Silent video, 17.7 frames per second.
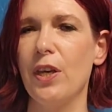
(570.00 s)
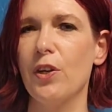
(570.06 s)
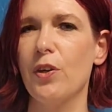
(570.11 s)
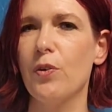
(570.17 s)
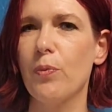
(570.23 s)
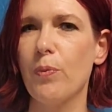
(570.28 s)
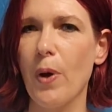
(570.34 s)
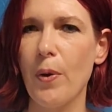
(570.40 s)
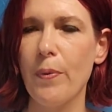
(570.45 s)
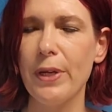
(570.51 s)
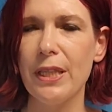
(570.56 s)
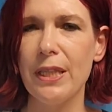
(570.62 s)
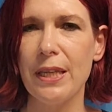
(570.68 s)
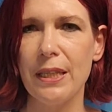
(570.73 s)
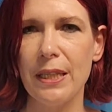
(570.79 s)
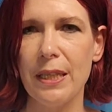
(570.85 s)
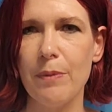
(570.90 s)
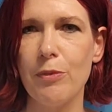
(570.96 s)
growing
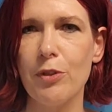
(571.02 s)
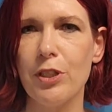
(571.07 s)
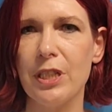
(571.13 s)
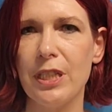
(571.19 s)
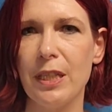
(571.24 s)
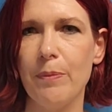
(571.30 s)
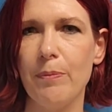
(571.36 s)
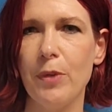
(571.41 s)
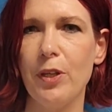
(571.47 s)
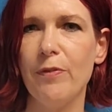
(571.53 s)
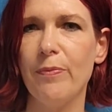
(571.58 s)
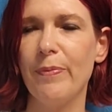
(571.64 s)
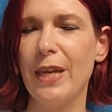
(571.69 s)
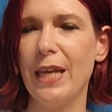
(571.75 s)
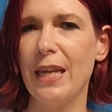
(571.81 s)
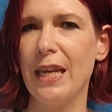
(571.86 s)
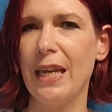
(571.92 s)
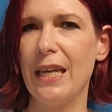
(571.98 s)
the liberty
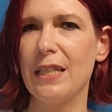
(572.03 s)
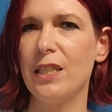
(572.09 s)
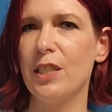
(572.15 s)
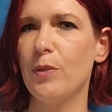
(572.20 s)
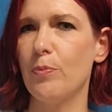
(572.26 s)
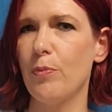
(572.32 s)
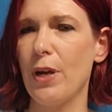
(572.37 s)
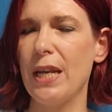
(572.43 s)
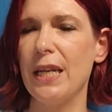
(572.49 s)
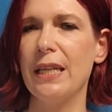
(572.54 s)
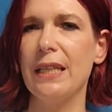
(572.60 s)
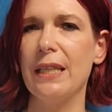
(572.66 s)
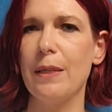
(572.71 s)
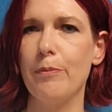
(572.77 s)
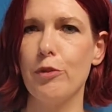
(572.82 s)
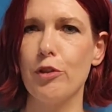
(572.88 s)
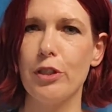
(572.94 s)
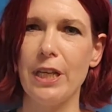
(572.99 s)
movement and spreading
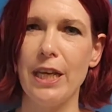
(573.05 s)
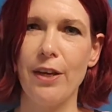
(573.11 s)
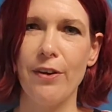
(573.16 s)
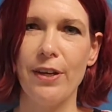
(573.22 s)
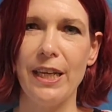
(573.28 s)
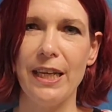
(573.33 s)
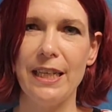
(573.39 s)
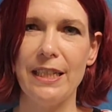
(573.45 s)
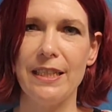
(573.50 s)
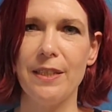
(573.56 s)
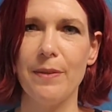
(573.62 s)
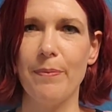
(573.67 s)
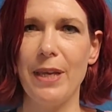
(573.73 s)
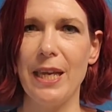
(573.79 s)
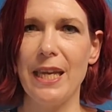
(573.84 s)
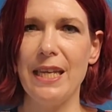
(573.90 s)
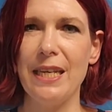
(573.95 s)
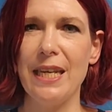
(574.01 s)

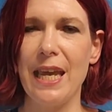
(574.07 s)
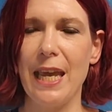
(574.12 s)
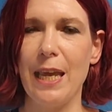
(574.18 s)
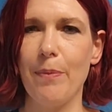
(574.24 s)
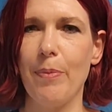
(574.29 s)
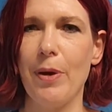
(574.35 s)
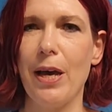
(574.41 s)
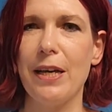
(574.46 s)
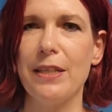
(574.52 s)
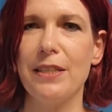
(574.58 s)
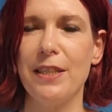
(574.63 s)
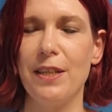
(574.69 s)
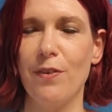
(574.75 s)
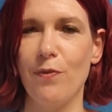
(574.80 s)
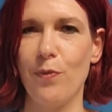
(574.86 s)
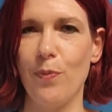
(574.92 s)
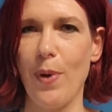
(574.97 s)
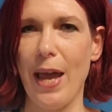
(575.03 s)
libertarianism in a
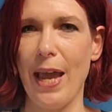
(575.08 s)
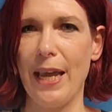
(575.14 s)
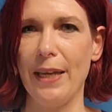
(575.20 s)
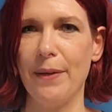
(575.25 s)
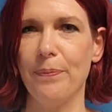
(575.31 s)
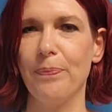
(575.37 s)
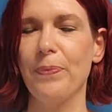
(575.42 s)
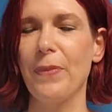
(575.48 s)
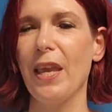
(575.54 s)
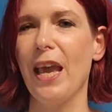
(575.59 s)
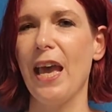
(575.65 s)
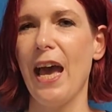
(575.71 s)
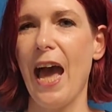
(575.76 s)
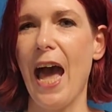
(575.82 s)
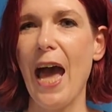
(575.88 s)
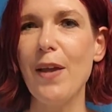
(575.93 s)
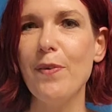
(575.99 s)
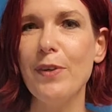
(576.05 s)
positive way.
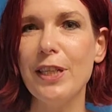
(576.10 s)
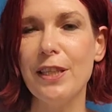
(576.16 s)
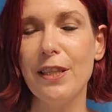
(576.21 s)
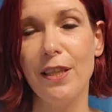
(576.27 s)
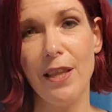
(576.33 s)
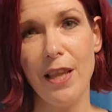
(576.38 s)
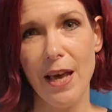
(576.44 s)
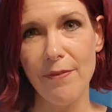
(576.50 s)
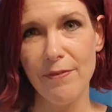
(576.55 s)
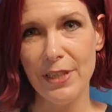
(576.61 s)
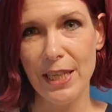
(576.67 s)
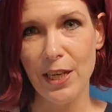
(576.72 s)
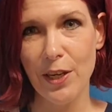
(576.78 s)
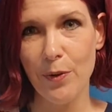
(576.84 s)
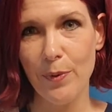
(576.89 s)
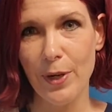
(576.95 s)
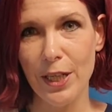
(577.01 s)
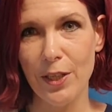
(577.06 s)
I would love to
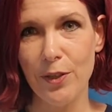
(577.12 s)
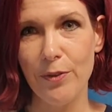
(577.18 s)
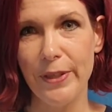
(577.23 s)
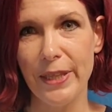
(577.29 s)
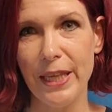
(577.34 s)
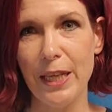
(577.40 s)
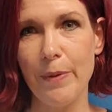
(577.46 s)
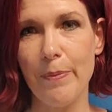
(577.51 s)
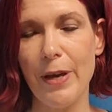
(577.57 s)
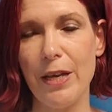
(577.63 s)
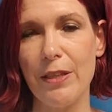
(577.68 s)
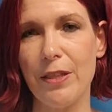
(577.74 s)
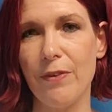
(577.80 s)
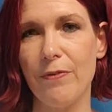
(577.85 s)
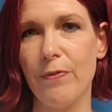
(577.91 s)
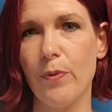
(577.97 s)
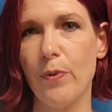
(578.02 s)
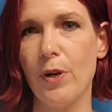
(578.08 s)
hear what you think about
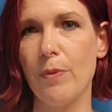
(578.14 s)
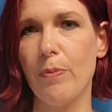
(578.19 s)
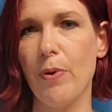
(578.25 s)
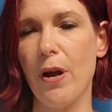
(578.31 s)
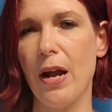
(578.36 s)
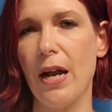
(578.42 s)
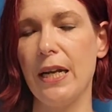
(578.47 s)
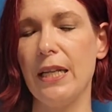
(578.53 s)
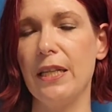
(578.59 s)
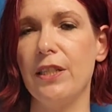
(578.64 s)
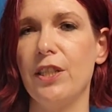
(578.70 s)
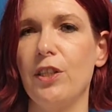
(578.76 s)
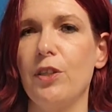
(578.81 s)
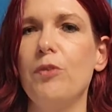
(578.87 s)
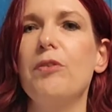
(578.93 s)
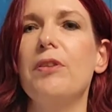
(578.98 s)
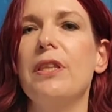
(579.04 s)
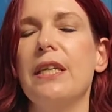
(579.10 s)
the Forward Party. Do
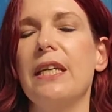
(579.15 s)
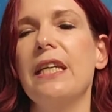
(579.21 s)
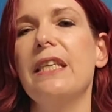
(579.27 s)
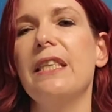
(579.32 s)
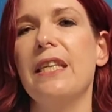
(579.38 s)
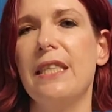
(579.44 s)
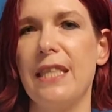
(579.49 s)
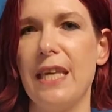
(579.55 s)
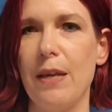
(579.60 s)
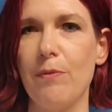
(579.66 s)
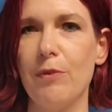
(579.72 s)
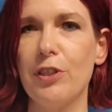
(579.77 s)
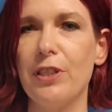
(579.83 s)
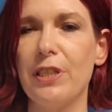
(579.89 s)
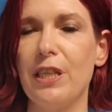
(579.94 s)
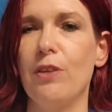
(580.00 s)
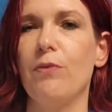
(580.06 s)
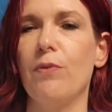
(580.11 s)
you think that they will
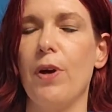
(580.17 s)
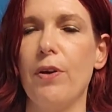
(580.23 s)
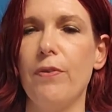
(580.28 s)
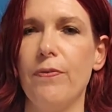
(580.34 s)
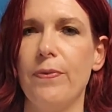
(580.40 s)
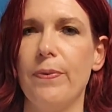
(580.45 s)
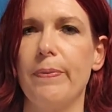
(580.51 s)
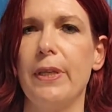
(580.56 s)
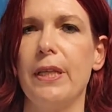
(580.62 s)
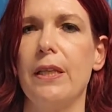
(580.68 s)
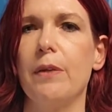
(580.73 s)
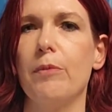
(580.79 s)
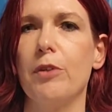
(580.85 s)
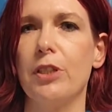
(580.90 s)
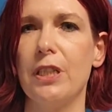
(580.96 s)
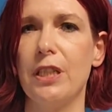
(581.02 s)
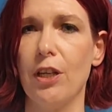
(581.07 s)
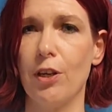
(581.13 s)
see growth from the
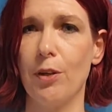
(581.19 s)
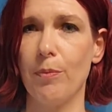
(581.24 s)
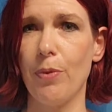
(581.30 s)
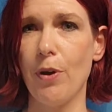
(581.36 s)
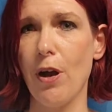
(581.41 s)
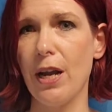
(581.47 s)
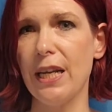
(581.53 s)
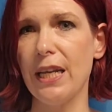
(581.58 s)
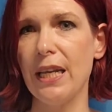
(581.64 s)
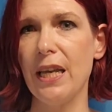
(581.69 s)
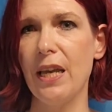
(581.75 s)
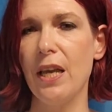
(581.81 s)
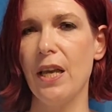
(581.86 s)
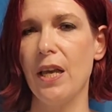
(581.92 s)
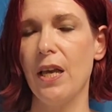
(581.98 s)
Libertarian Party?